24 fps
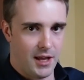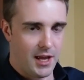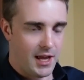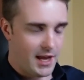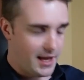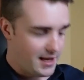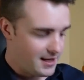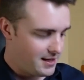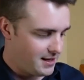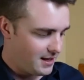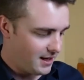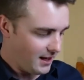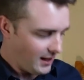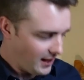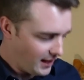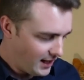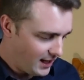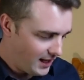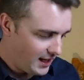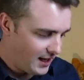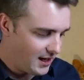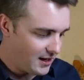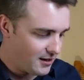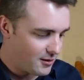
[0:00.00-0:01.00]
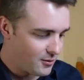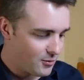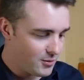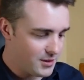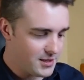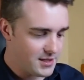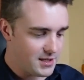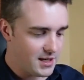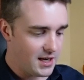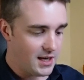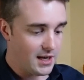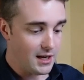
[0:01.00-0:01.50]
And here we
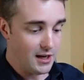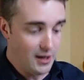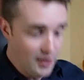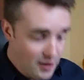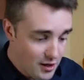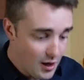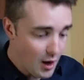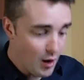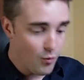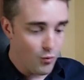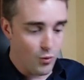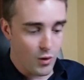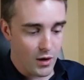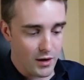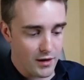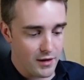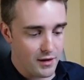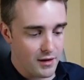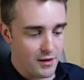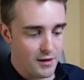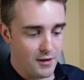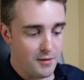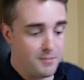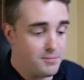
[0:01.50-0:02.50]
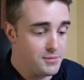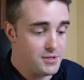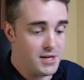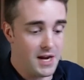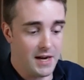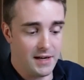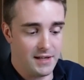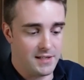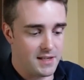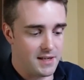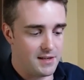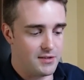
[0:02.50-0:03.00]
see no one
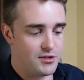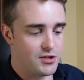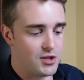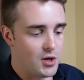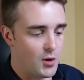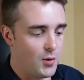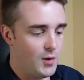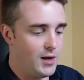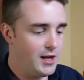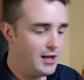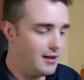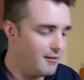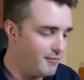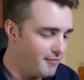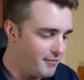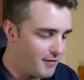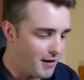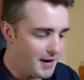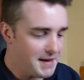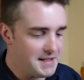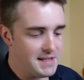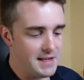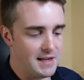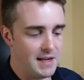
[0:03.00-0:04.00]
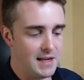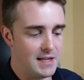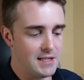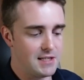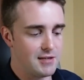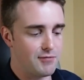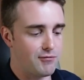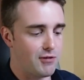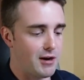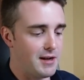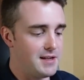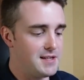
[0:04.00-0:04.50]
objected. So he invited his
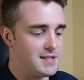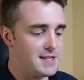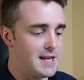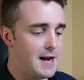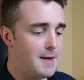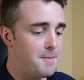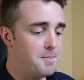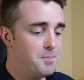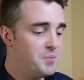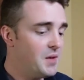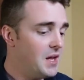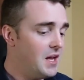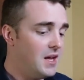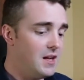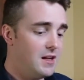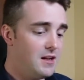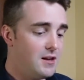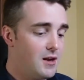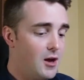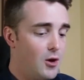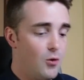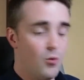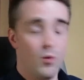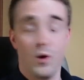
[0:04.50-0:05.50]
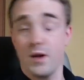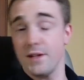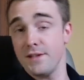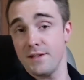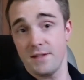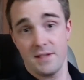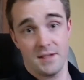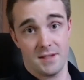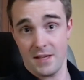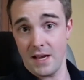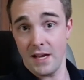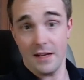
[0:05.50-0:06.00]
friends out. No one
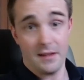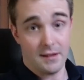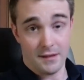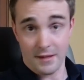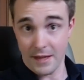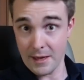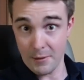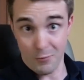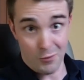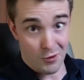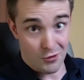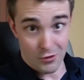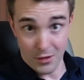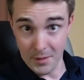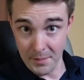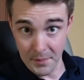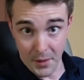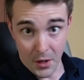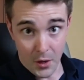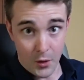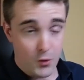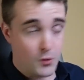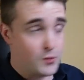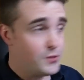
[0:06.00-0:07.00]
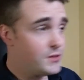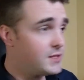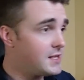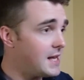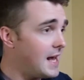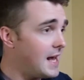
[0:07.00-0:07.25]
said they were opposed.